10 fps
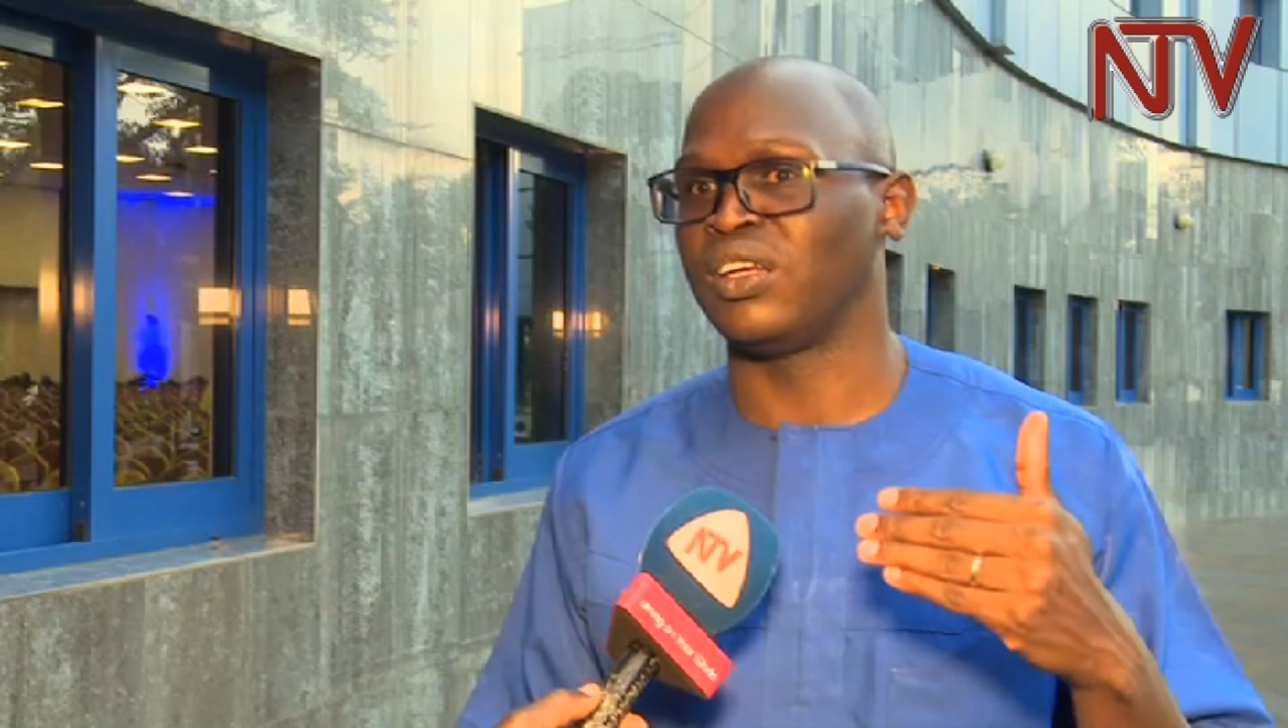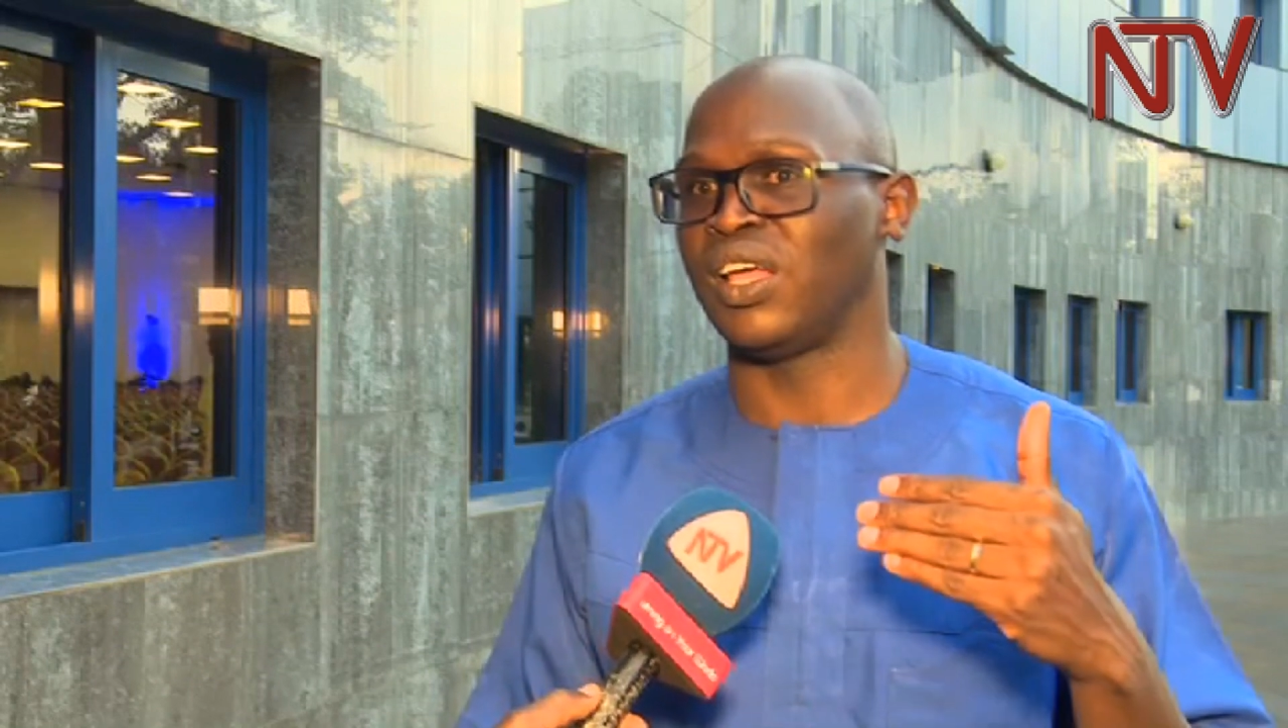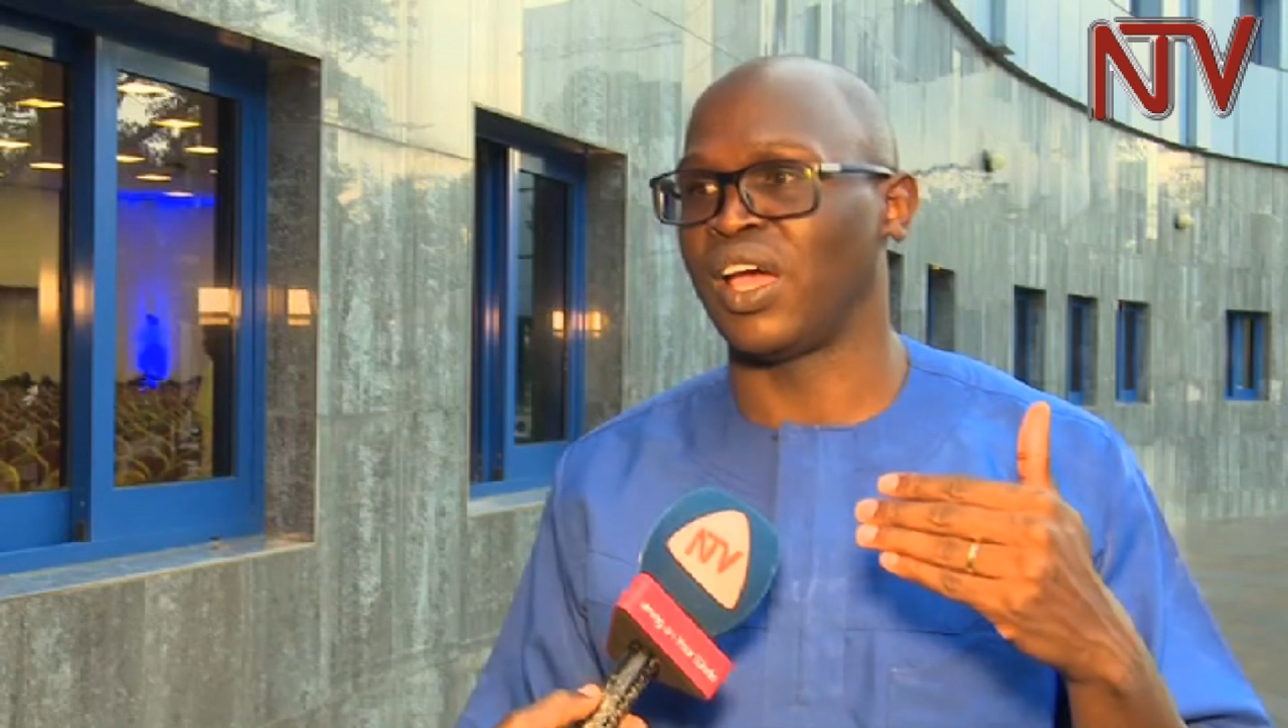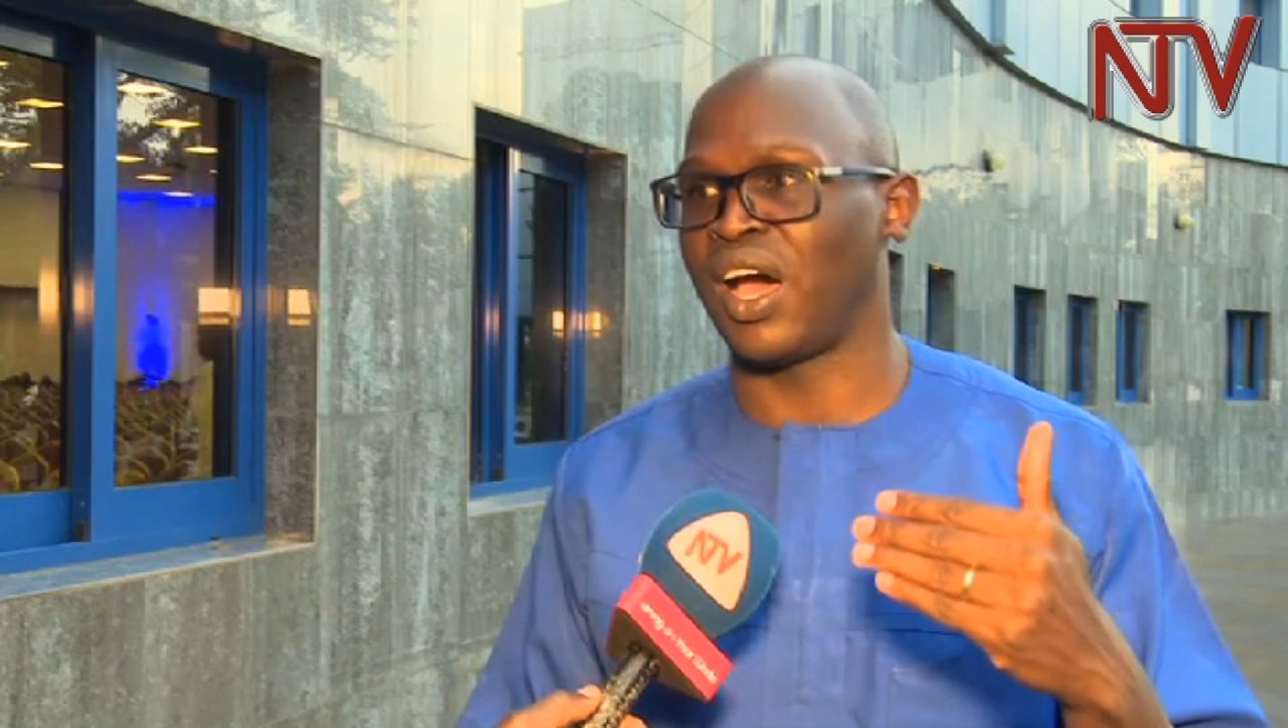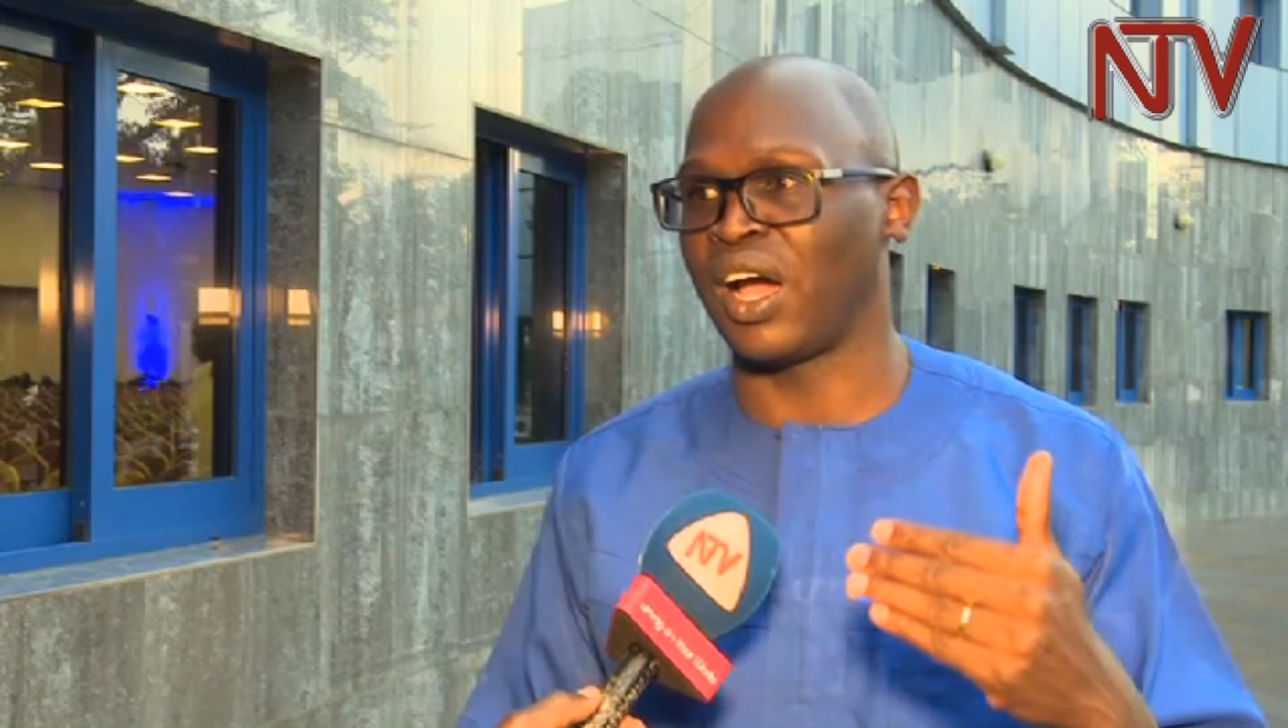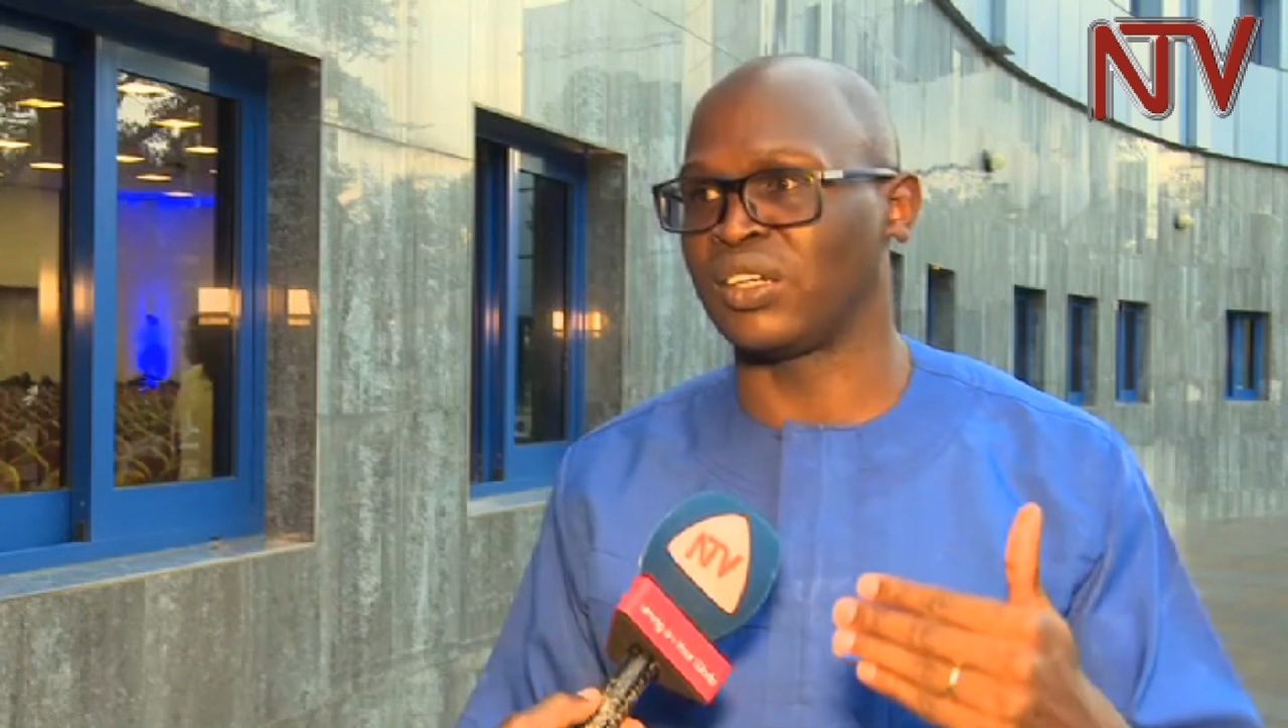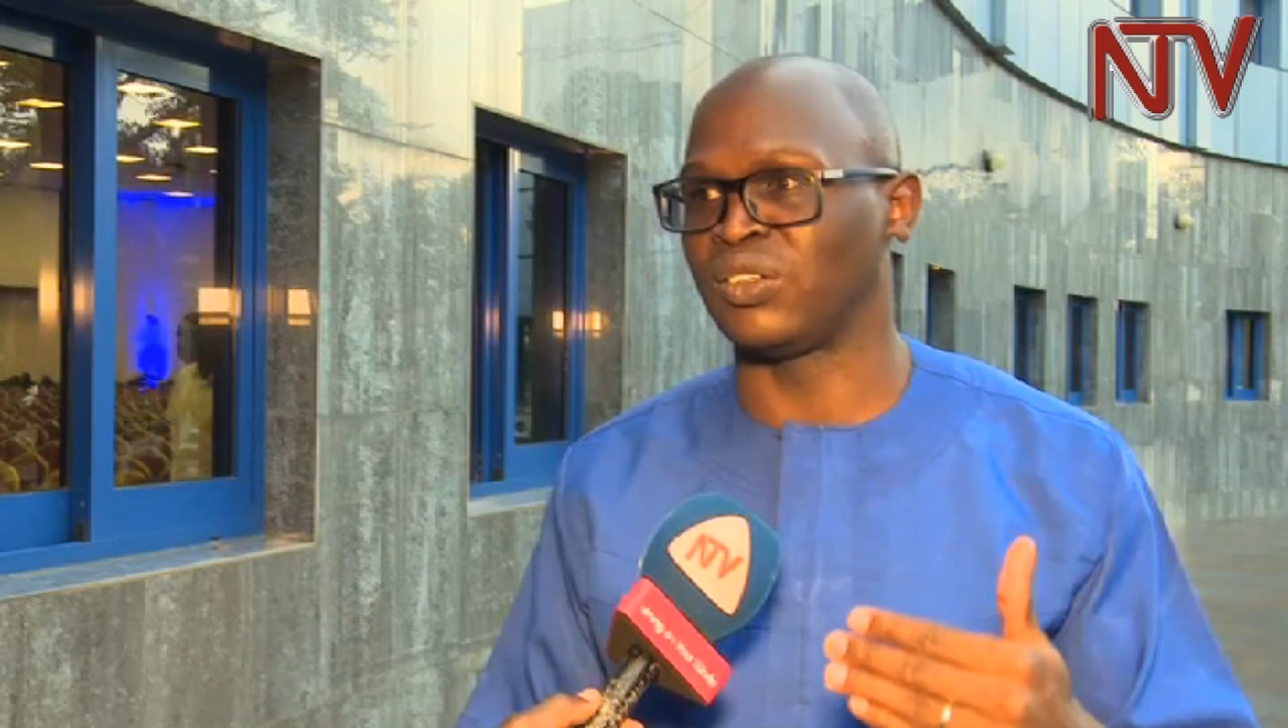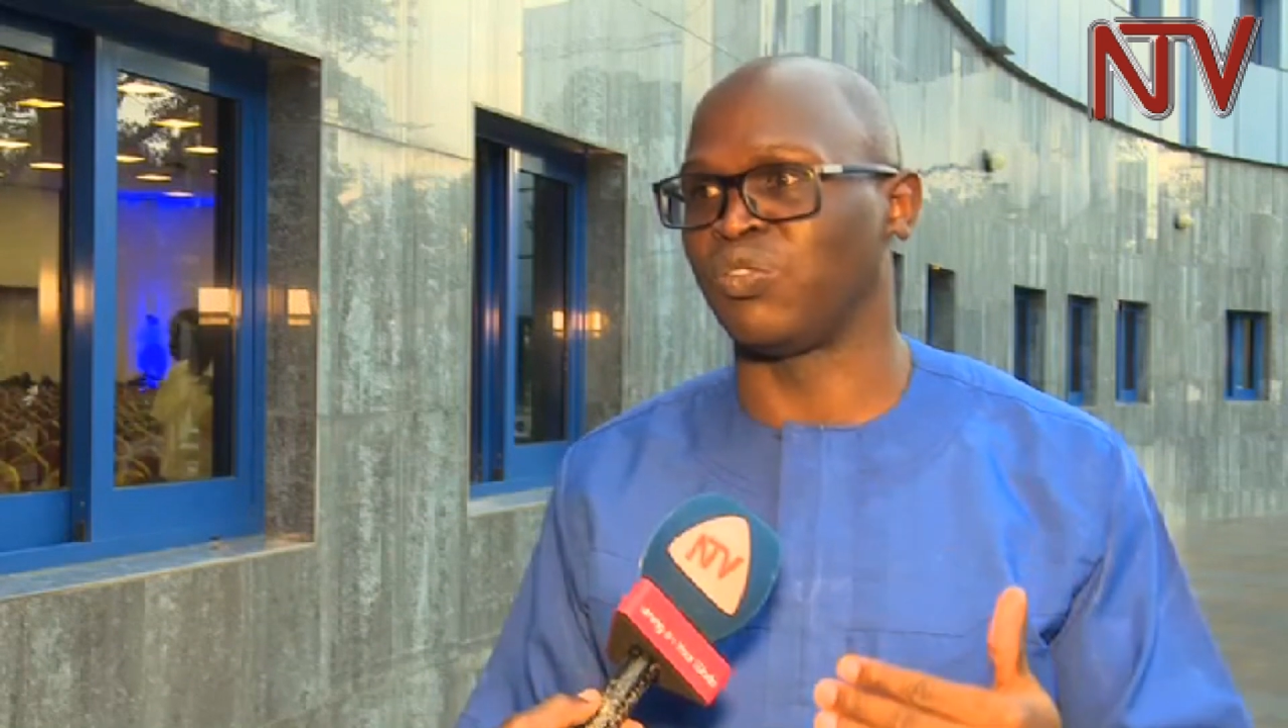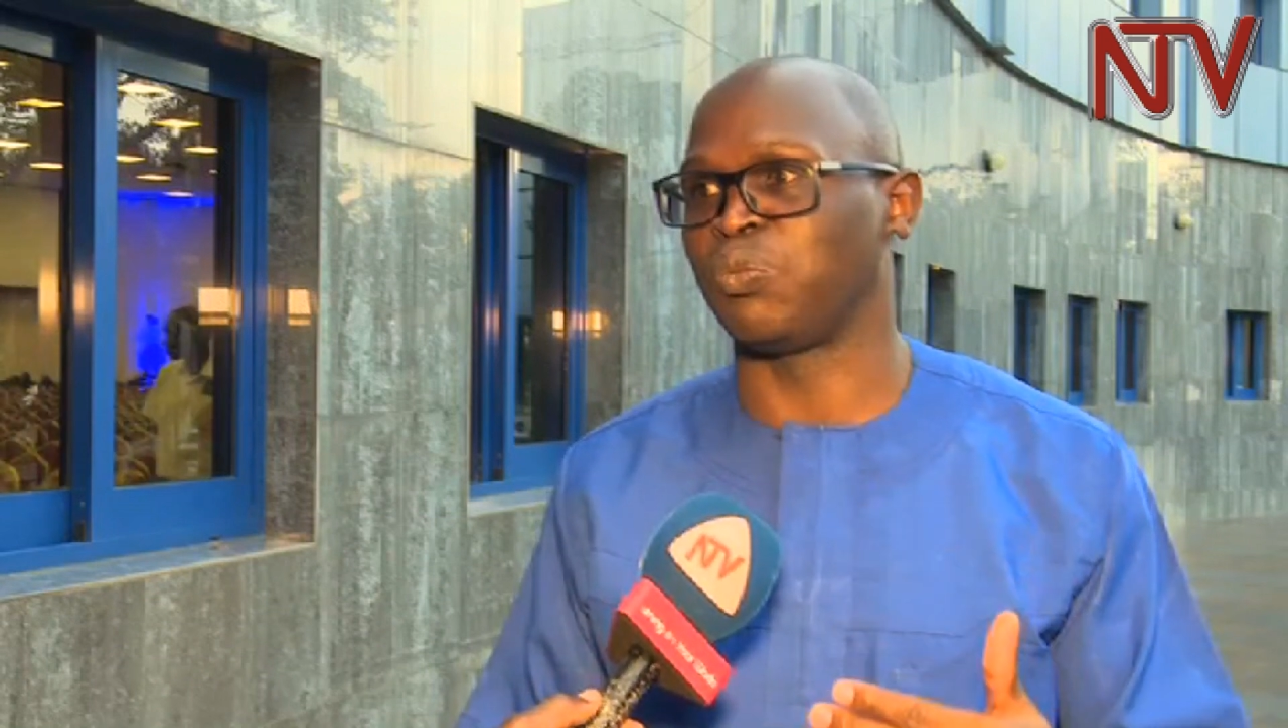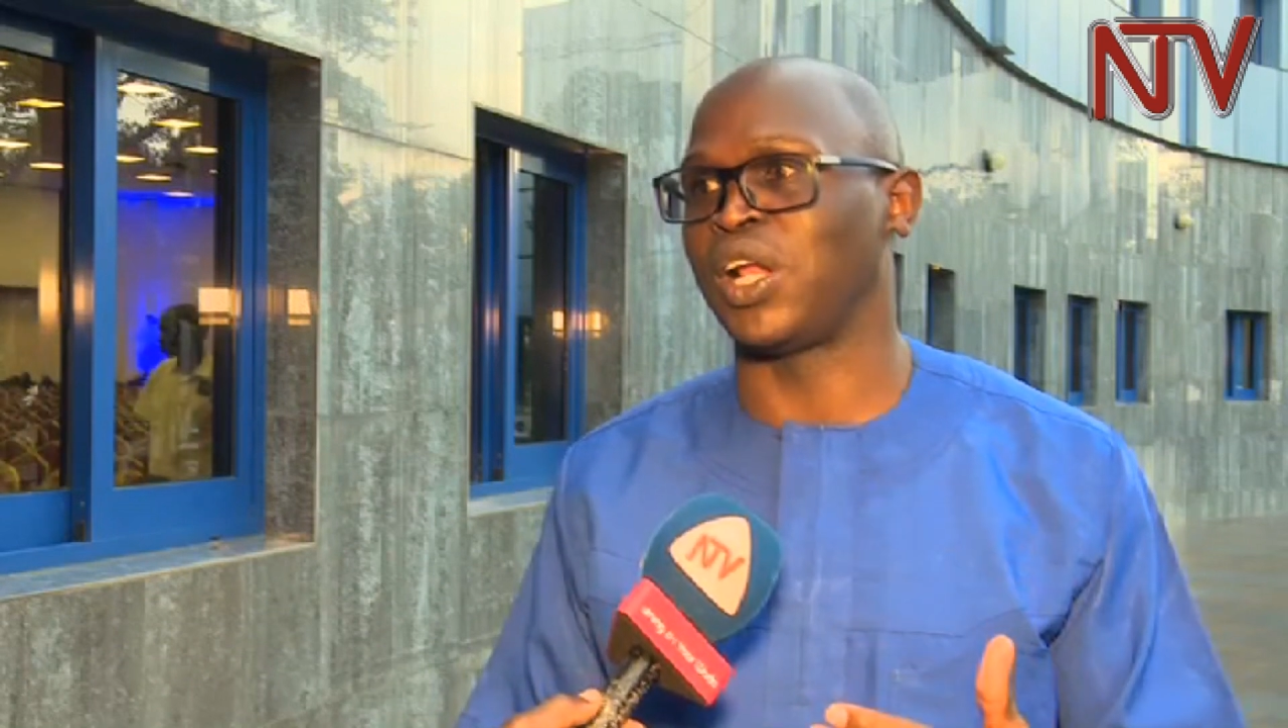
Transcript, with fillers: the Act of